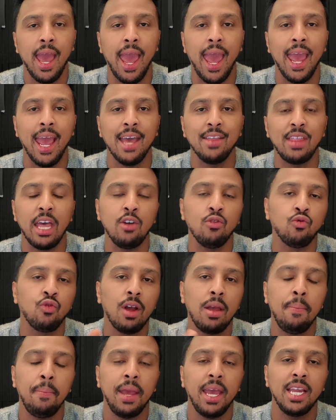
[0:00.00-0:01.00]
and they
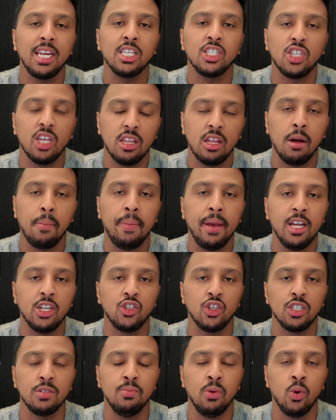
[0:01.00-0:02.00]
repinned it to their
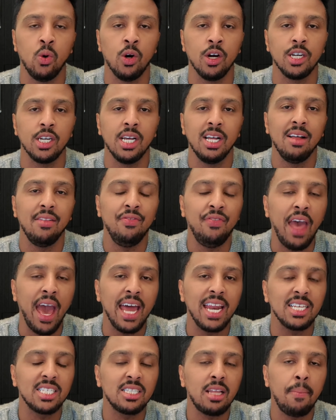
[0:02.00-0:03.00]
Pinterest board.
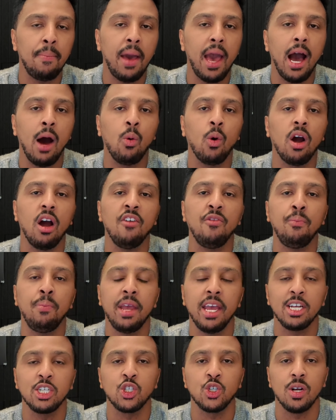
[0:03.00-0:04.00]
That is the power of
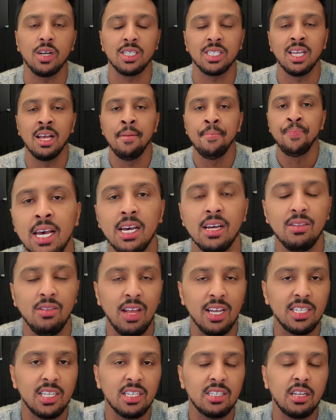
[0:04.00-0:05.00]
Pinterest.
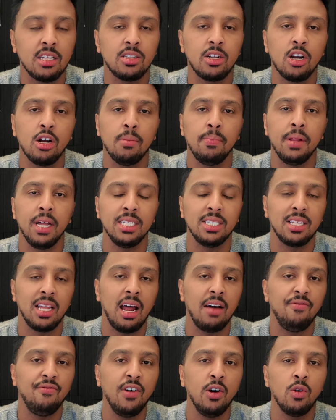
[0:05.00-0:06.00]
This is the third place that
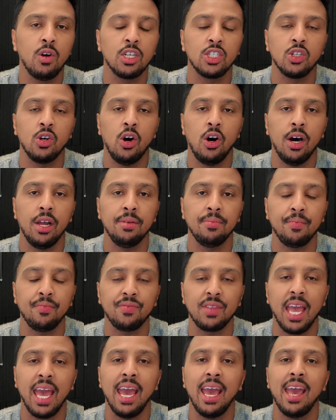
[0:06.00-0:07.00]
I focus on,
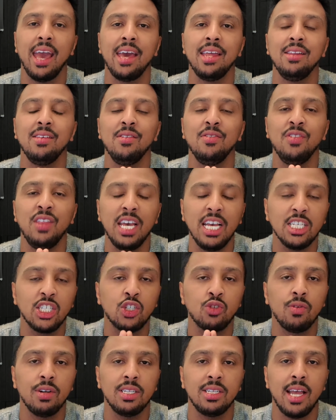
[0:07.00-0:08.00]
and these
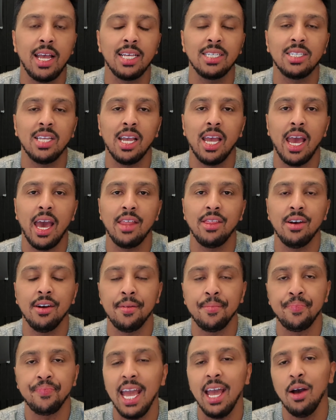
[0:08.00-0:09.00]
three things
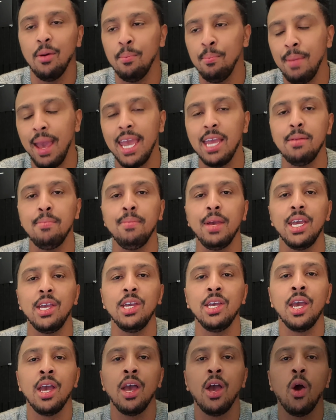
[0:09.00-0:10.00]
together made me